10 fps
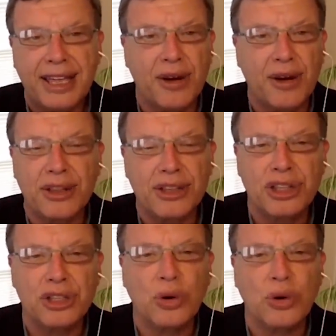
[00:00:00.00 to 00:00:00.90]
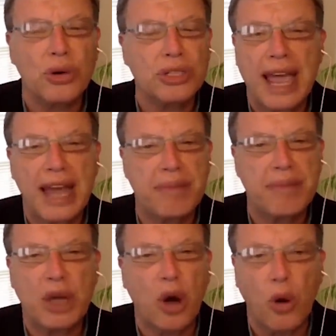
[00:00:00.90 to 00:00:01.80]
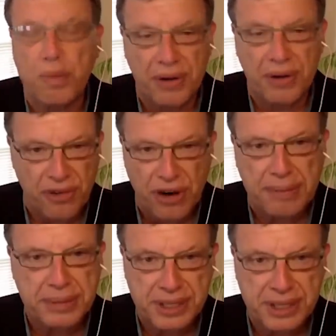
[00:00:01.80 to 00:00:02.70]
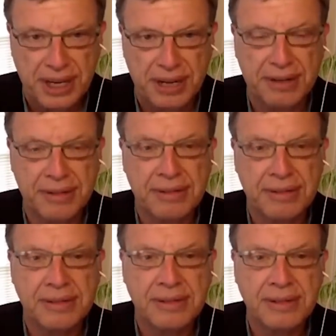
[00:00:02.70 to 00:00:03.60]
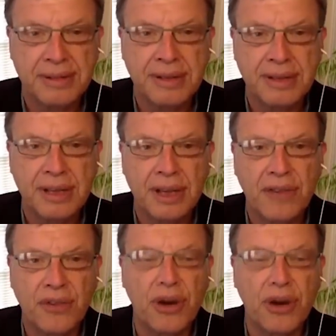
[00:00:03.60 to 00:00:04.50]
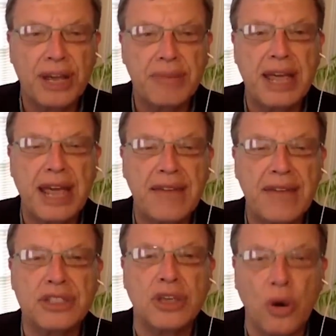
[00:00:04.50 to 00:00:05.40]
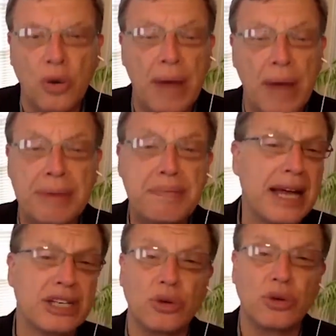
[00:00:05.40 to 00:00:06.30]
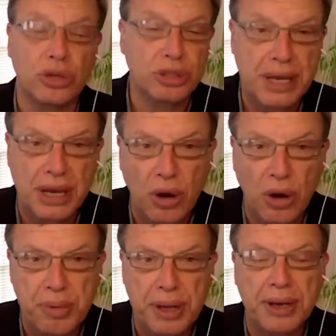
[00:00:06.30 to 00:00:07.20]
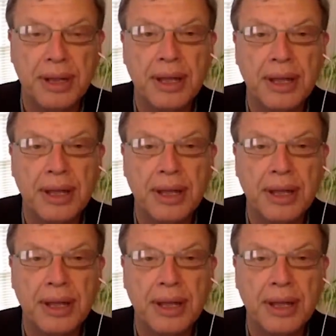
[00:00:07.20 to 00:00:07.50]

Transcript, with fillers: you know, doors had to be open for Epstein. Mm-hmm. For him to have his own, I mean, beyond doors being opened.